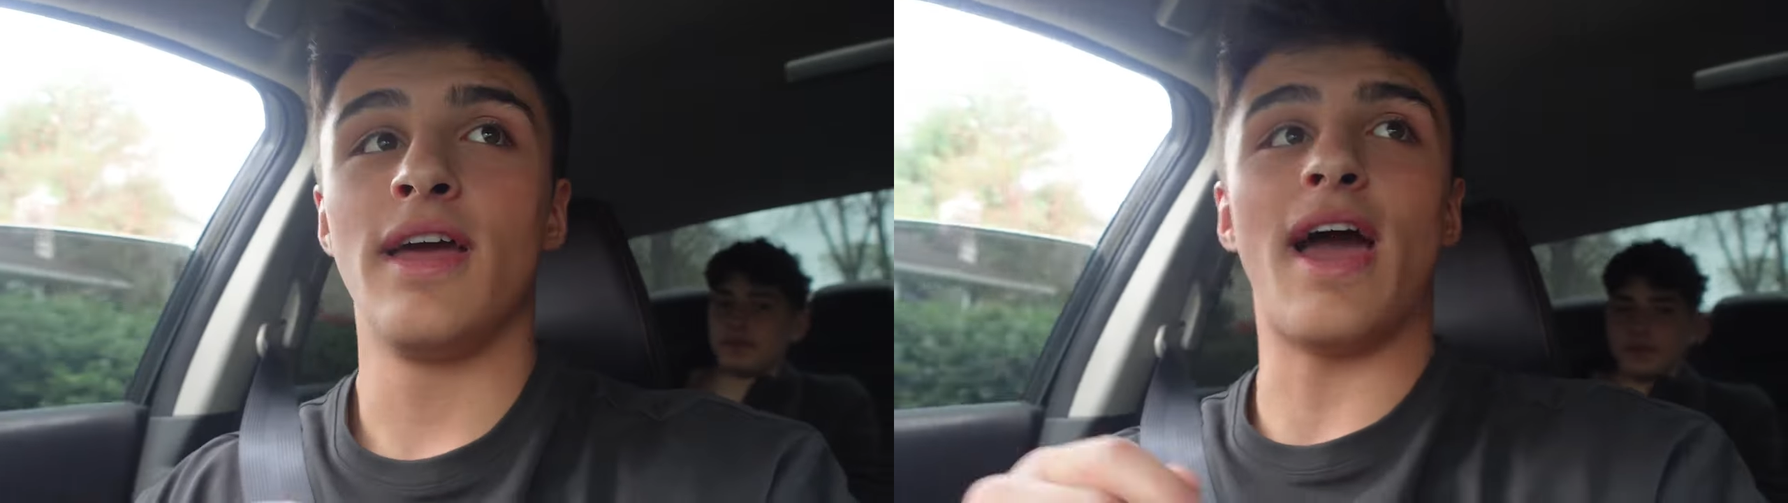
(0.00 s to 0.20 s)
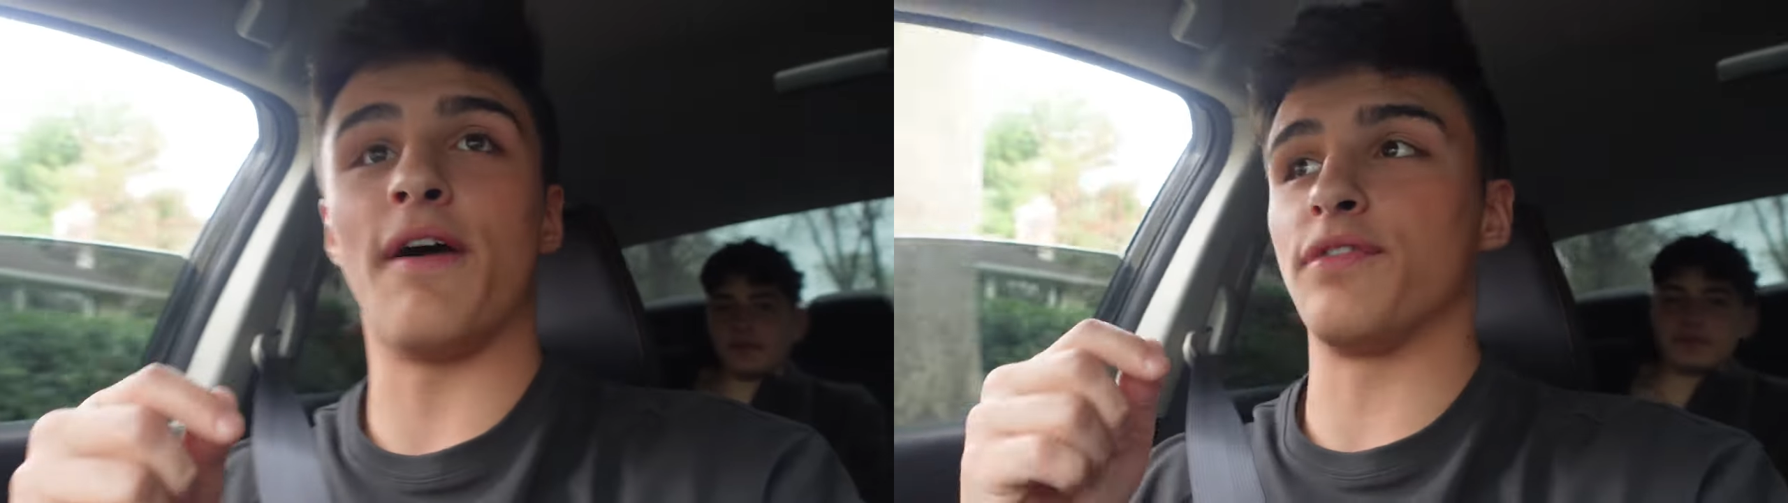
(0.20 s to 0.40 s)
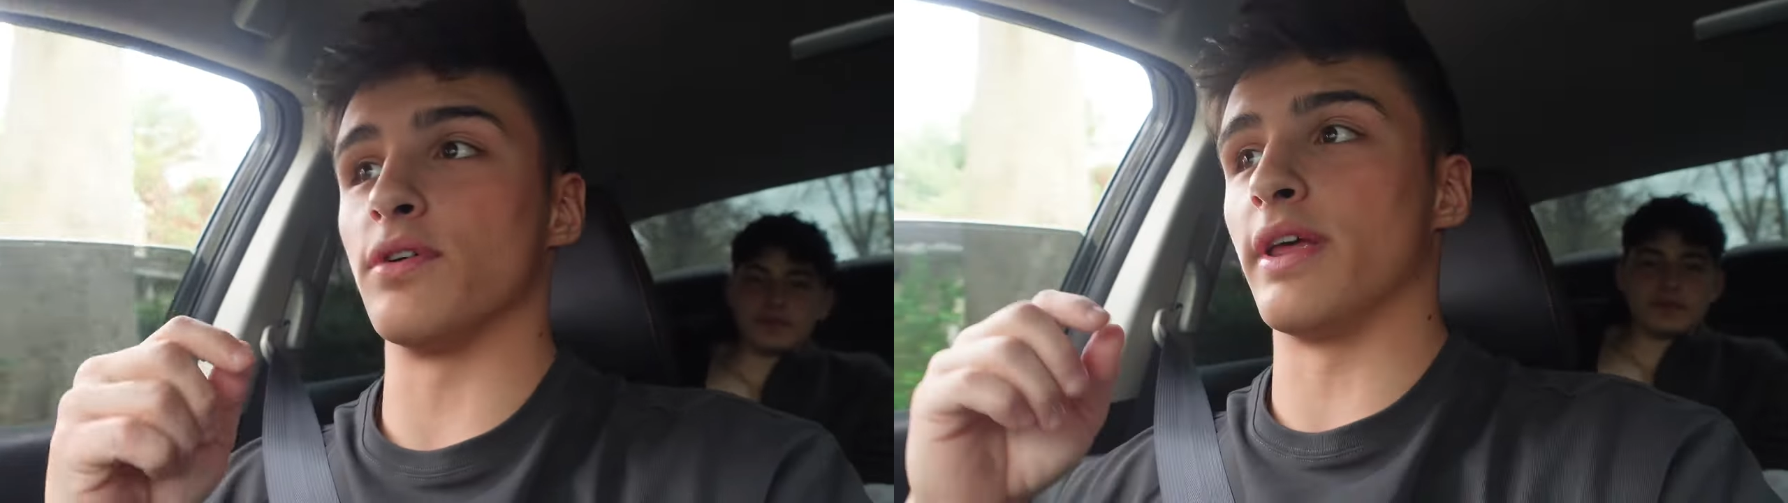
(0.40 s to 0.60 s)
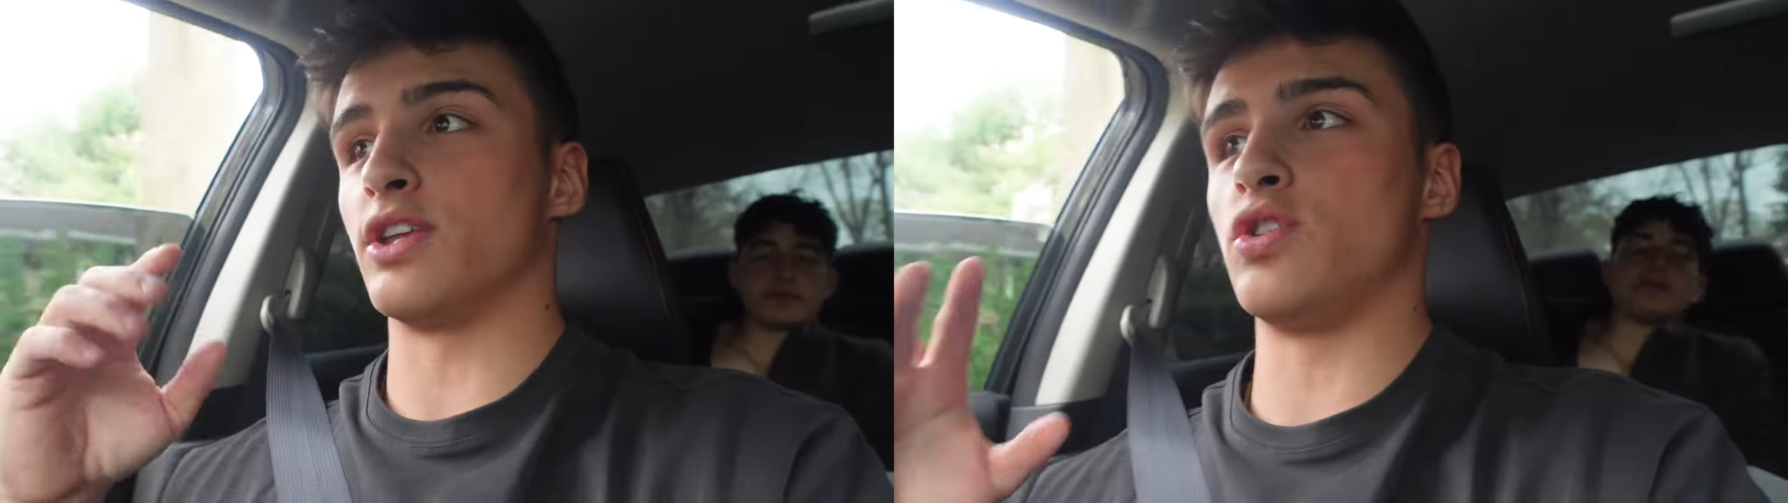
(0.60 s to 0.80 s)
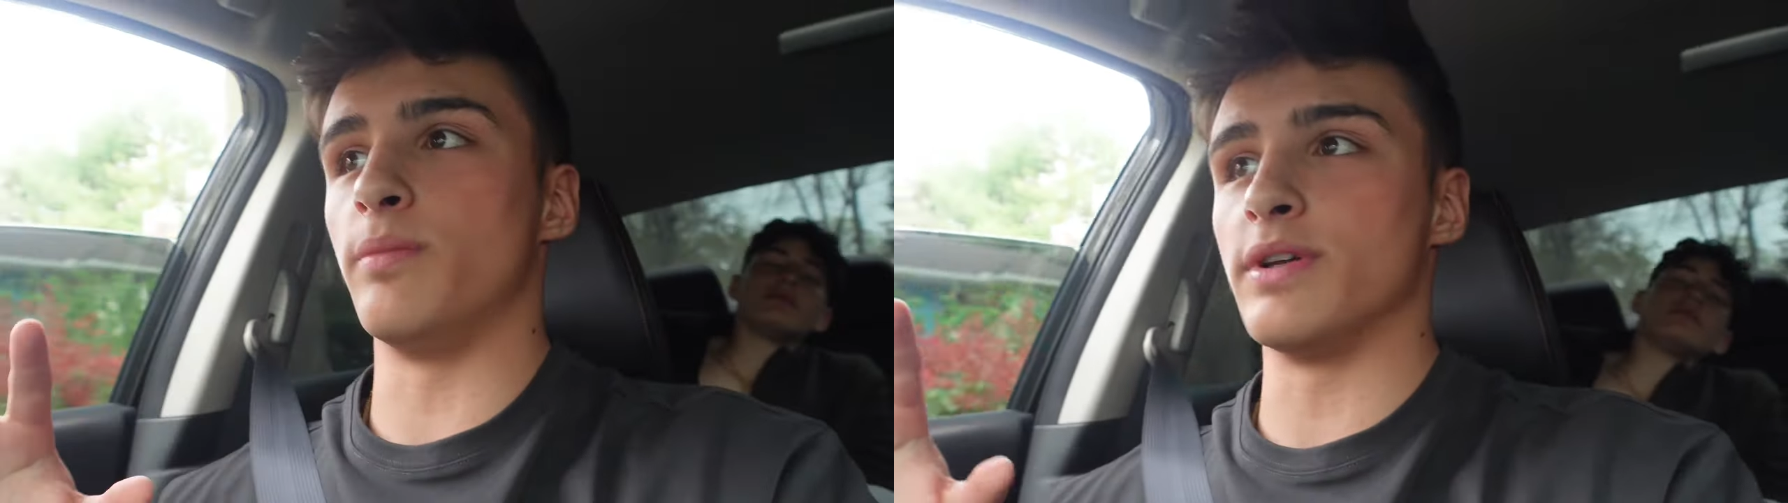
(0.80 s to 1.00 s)
after
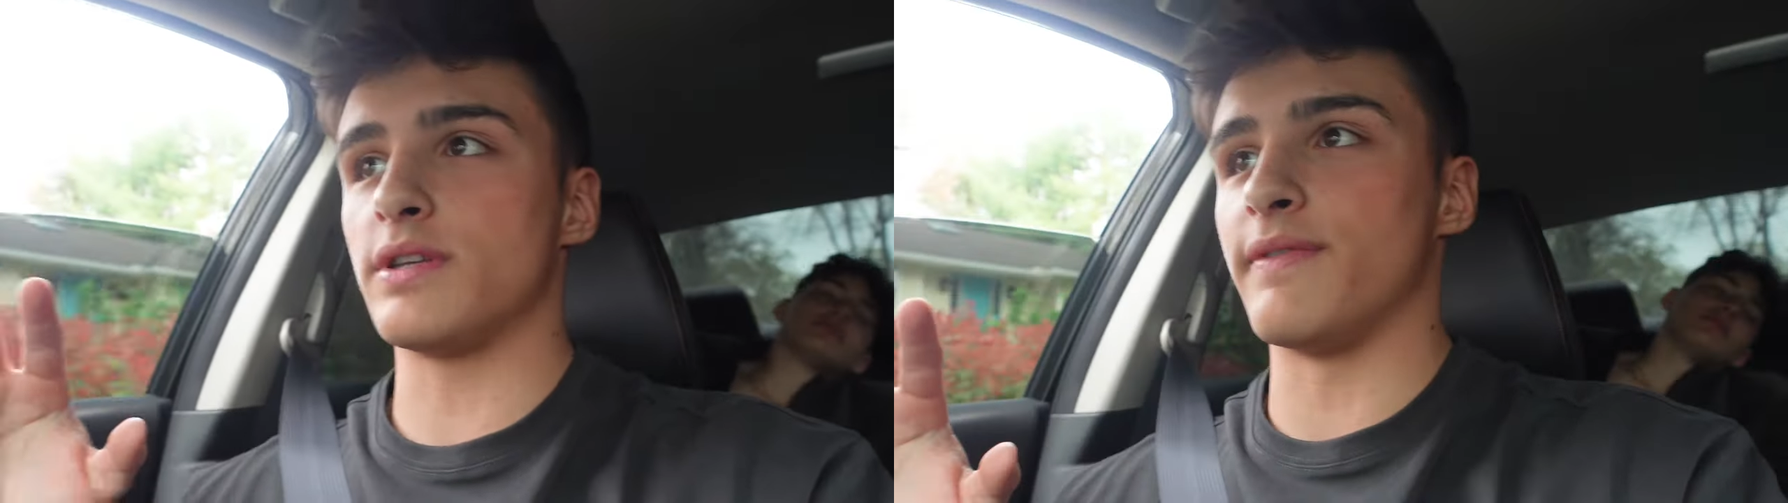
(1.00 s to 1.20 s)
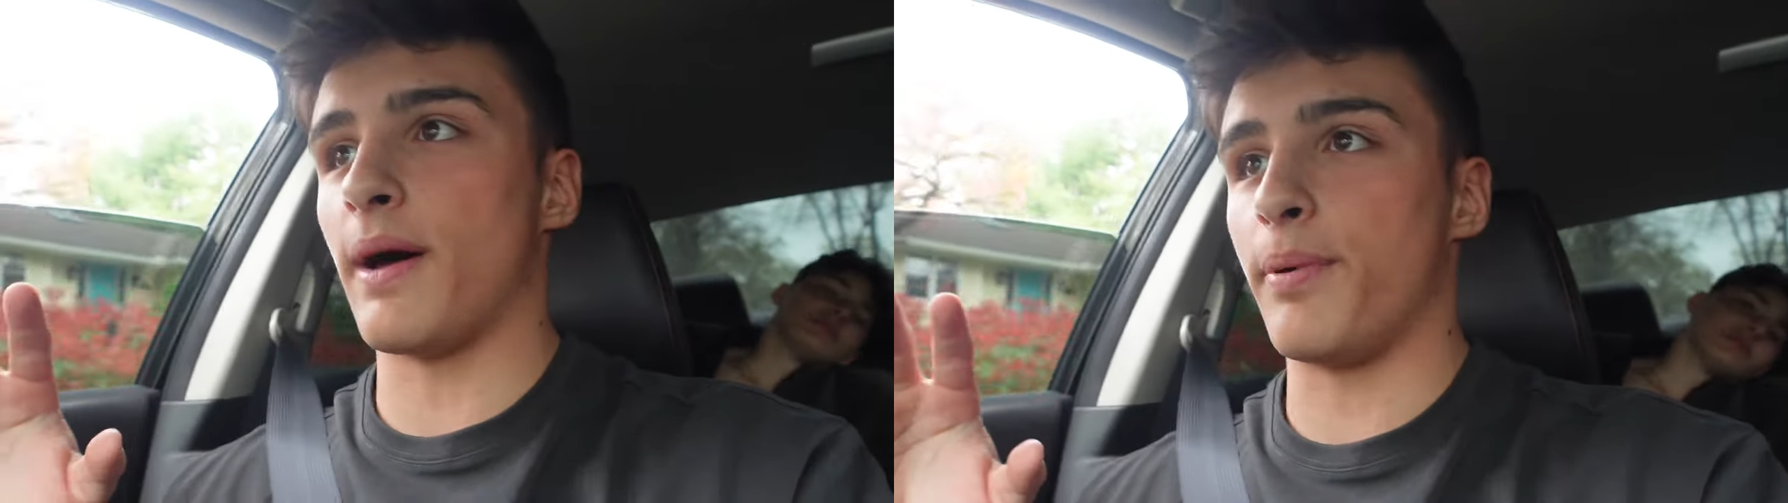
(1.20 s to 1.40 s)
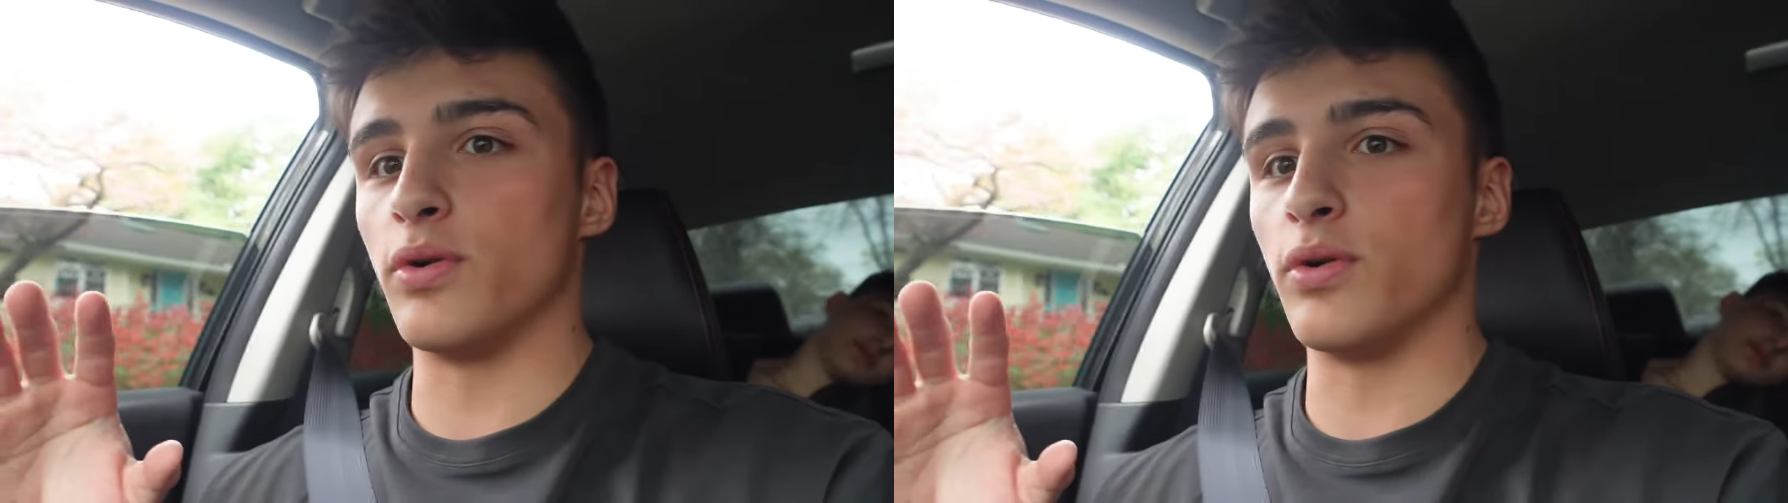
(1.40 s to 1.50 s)
like two months of not